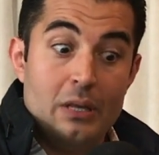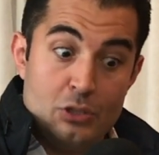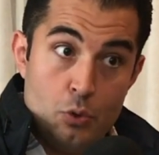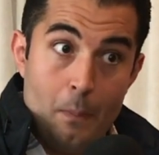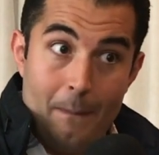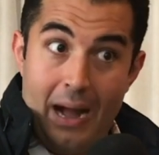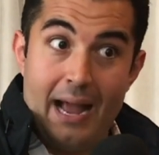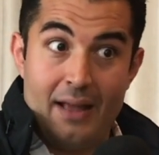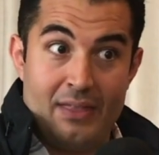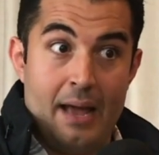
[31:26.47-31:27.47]
to buy
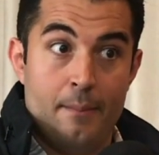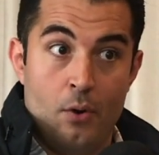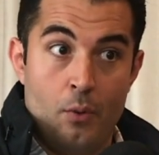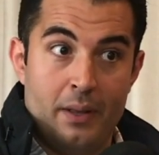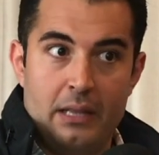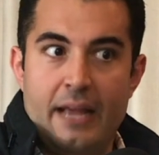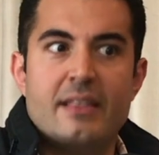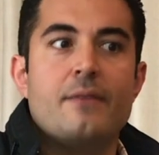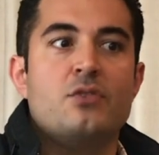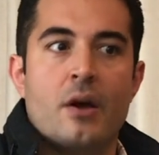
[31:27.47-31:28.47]
at that moment, like
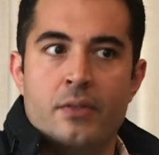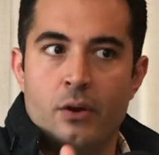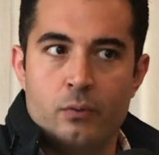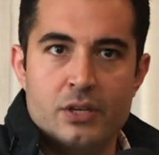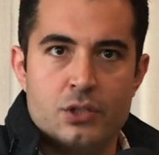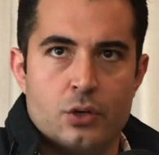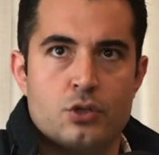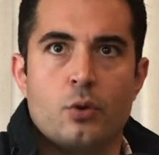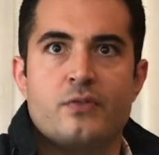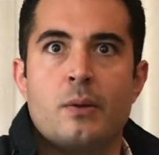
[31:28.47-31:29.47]
they've done their research.
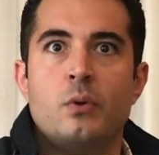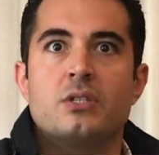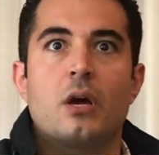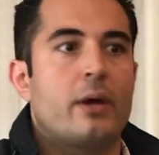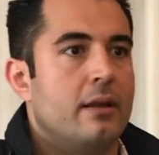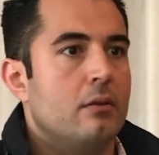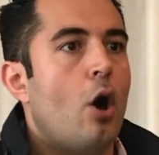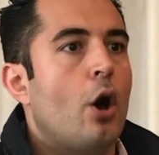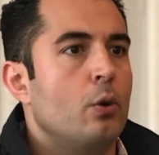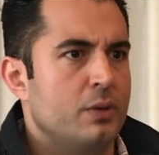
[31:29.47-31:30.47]
So if someone's,
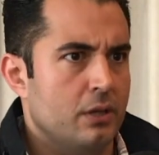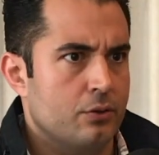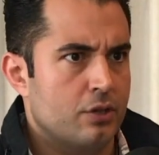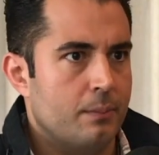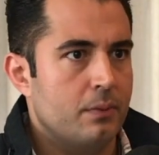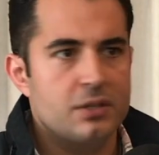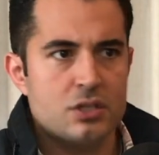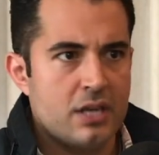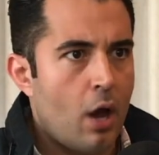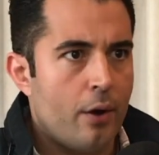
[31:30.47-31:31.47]
auto dealership, let's just
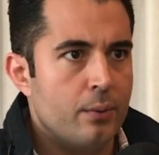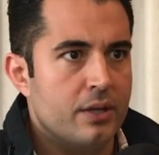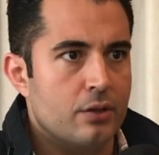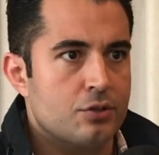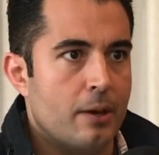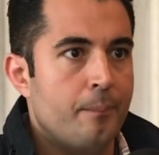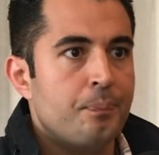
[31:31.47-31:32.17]
say auto dealership.